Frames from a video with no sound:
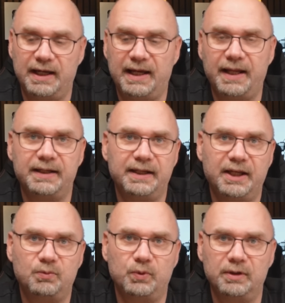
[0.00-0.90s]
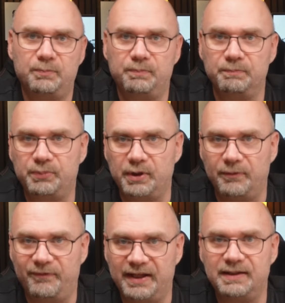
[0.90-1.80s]
and it will
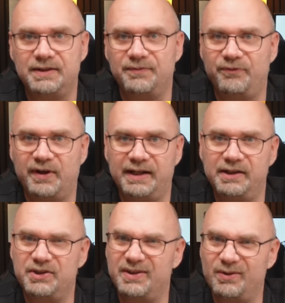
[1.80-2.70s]
prevent fires.